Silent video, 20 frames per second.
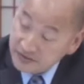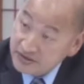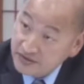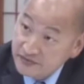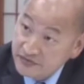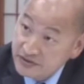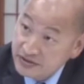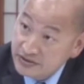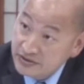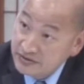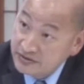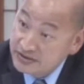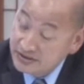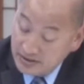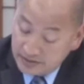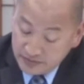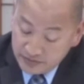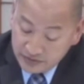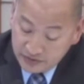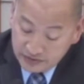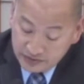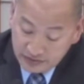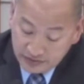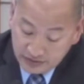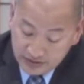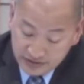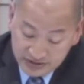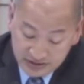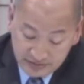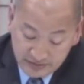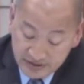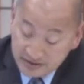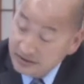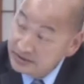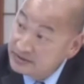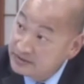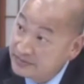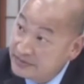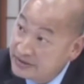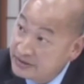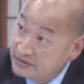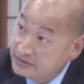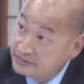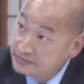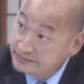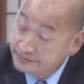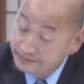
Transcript: San Francisco and San Bruno are submitting the appeal.